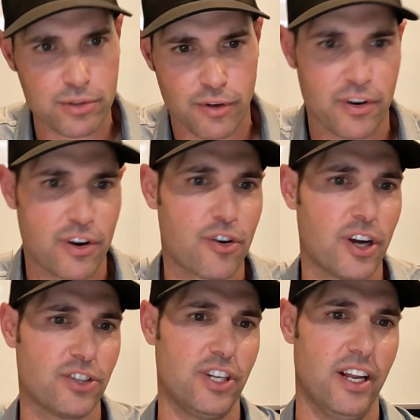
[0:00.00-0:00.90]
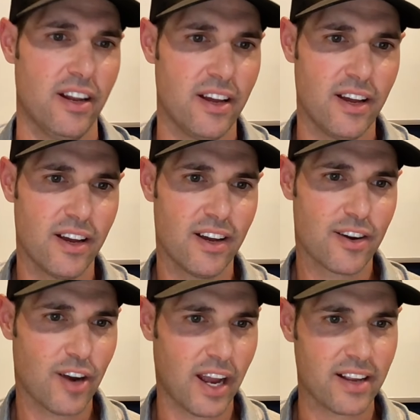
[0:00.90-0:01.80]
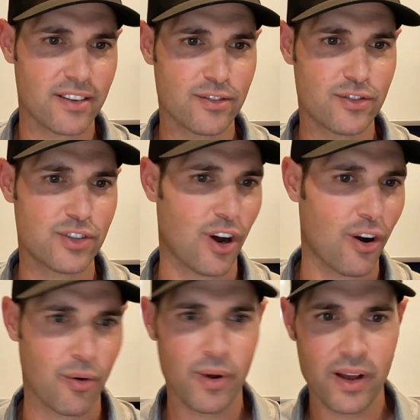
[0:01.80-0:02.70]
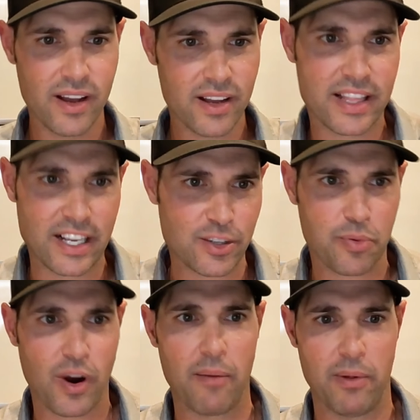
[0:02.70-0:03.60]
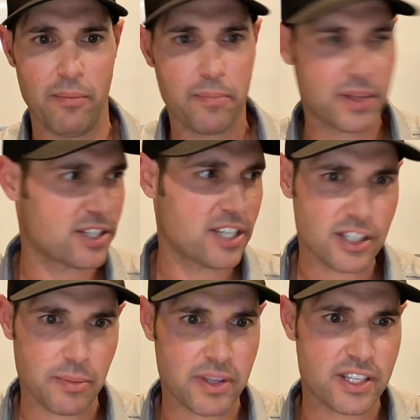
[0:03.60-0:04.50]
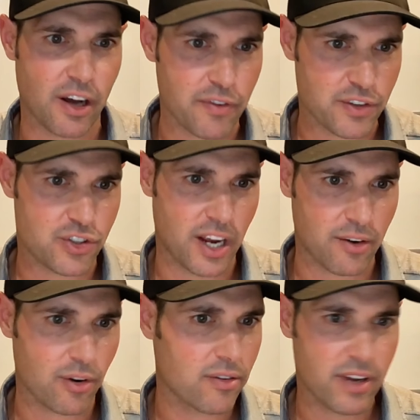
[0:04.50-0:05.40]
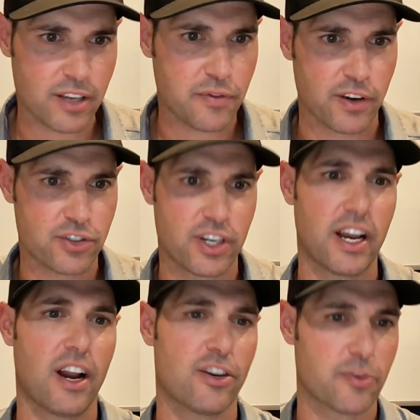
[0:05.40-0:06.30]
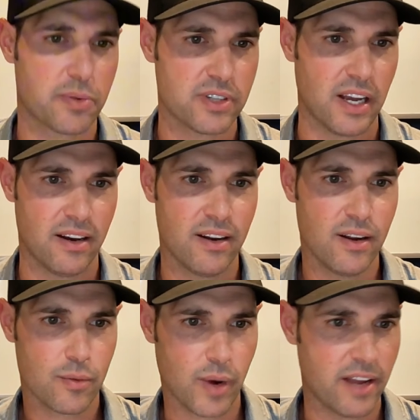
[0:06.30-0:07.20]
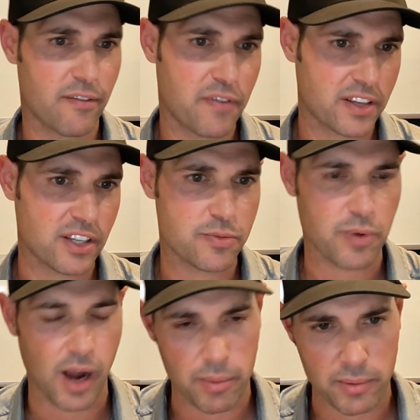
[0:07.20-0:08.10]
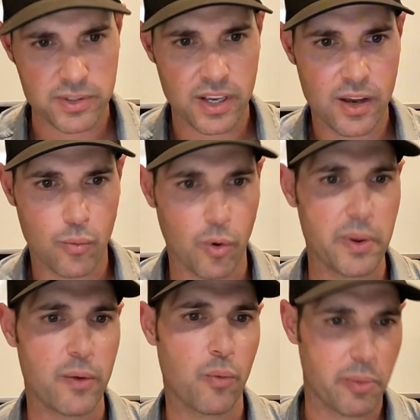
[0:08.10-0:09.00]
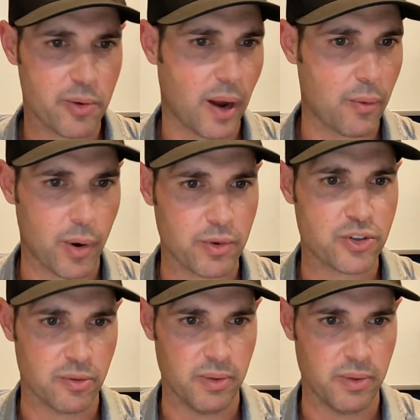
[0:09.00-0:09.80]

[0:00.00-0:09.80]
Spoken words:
over and crushed it, right? So that's a problem. But the system itself in general is functioning at 100%, right? Fix these problems, we'll be right where we should